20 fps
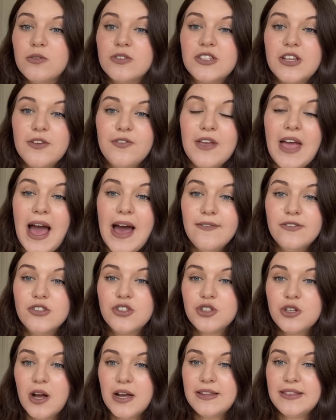So if you haven't
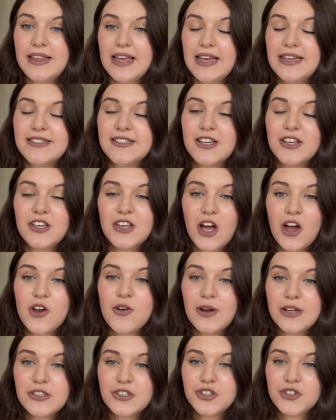tried this, go
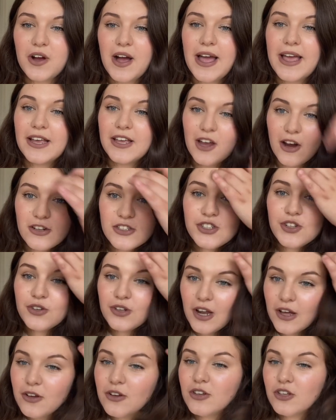and try it. Go to
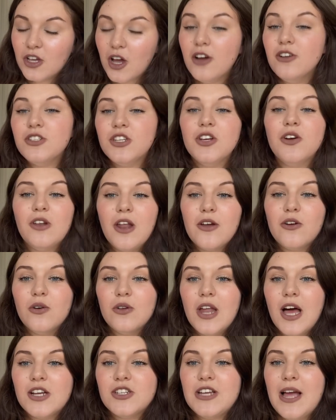your local
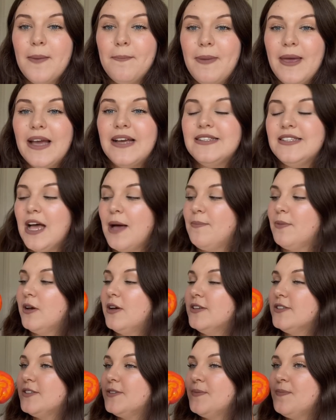Lush and pick it up,
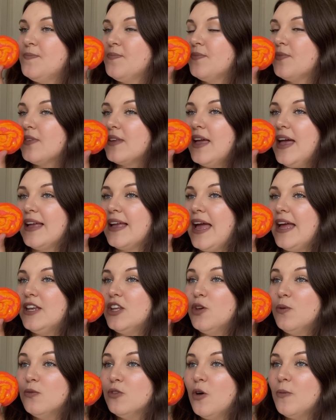because
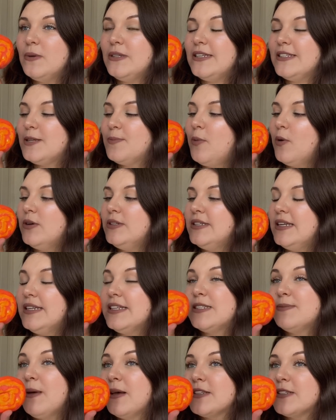again, you will not be disappointed. It
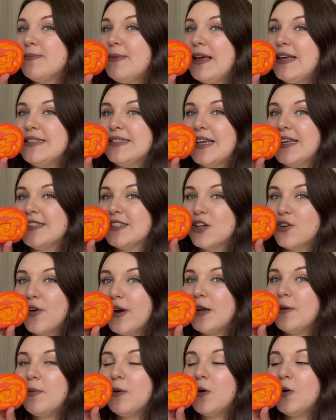smells amazing, it's
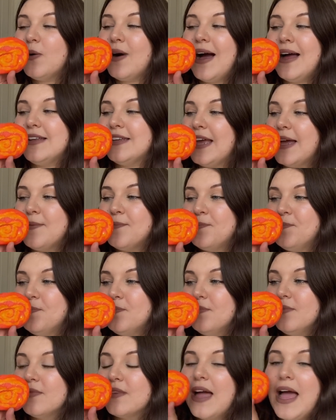incredible, and yeah,
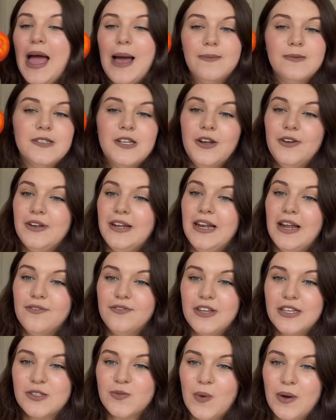I absolutely
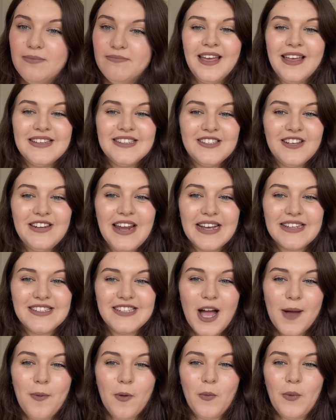love this one. So next
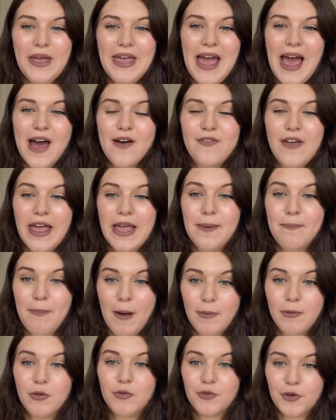up, we have a
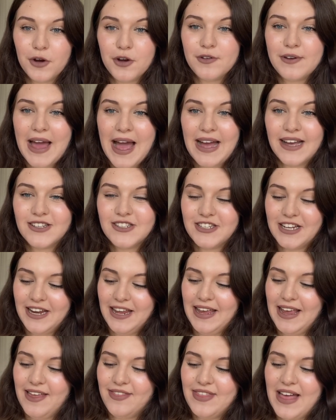bubble roon
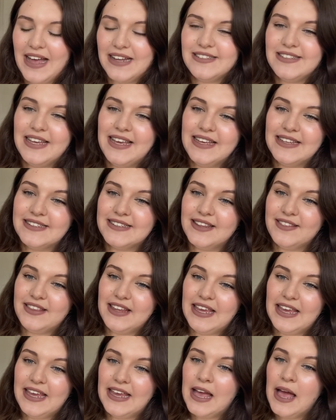actually, and that is
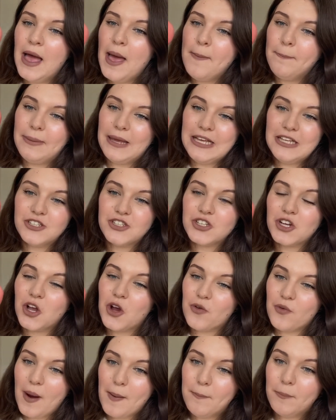the Peach
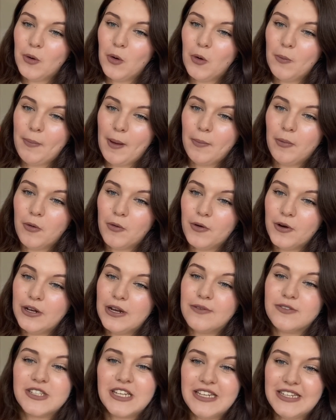Crumble Bubble Roon.
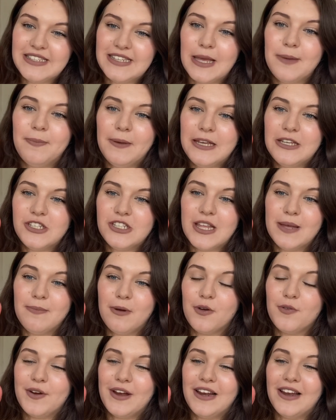I was gonna say peachy then,
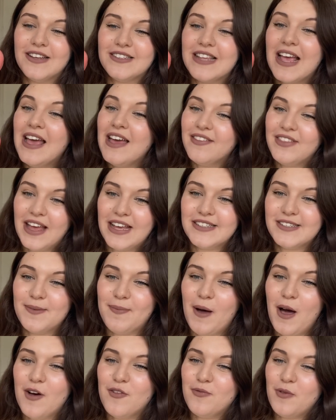but I realized that is a
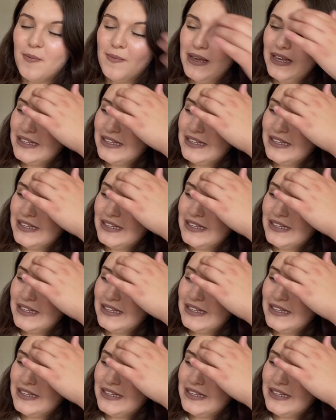bath bomb.